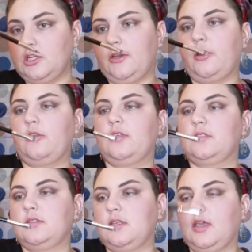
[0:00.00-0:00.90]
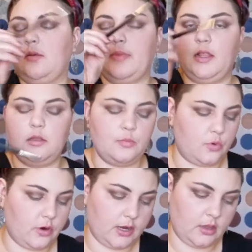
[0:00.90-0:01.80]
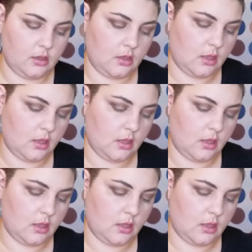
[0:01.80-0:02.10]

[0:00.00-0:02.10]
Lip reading: shader. This is again by Lamora.